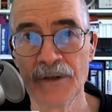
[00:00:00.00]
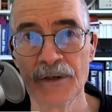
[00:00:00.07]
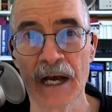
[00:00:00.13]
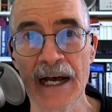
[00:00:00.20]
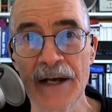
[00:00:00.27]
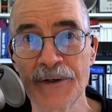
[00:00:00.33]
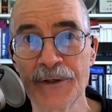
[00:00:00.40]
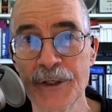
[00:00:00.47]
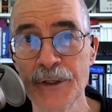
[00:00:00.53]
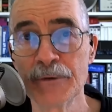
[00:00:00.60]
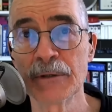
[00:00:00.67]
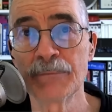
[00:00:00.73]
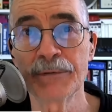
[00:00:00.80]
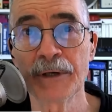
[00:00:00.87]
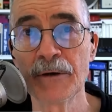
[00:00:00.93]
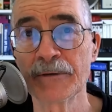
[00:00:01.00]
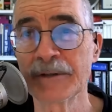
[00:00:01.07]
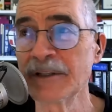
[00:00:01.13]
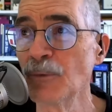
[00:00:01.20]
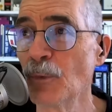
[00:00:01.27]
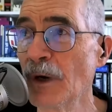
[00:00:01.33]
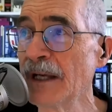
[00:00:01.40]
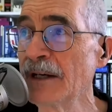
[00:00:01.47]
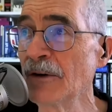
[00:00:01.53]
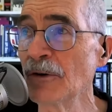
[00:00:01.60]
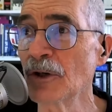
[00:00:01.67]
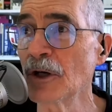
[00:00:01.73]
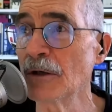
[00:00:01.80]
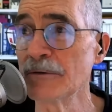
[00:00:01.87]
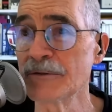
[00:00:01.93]
Uh, two are broken.
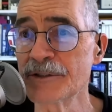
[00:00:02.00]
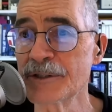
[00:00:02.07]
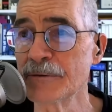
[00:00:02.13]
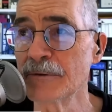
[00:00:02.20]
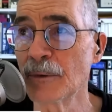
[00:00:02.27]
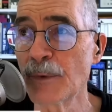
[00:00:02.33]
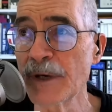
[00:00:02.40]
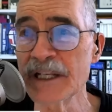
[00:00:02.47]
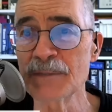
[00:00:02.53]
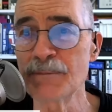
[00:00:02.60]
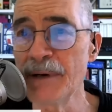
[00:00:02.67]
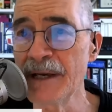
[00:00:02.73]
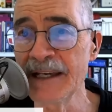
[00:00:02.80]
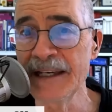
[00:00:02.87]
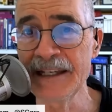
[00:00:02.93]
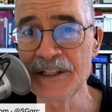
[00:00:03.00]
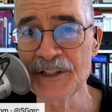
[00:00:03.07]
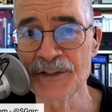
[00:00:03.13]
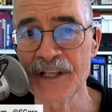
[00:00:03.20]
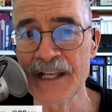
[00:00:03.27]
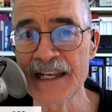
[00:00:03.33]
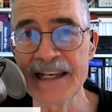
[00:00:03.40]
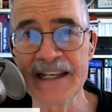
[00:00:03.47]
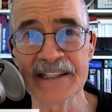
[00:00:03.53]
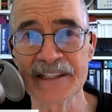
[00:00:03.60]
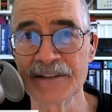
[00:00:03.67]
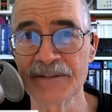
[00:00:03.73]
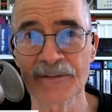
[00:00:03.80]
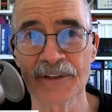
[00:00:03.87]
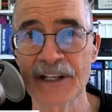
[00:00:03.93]
One goes to a Wix page that
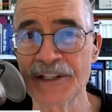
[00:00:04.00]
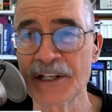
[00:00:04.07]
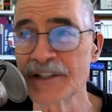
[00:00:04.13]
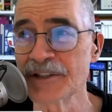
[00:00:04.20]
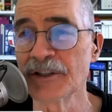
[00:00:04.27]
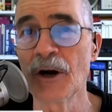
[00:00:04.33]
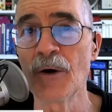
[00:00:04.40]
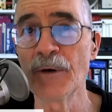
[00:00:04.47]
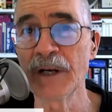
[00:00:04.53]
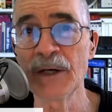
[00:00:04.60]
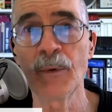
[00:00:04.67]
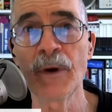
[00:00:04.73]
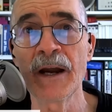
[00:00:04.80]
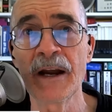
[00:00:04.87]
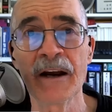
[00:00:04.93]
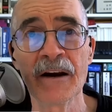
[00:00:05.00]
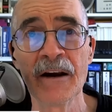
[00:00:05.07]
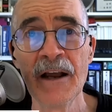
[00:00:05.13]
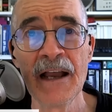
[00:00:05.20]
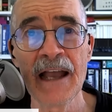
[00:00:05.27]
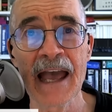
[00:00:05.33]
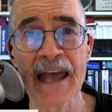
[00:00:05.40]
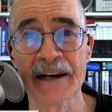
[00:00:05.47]
isn't that doesn't go anywhere, mm-hmm.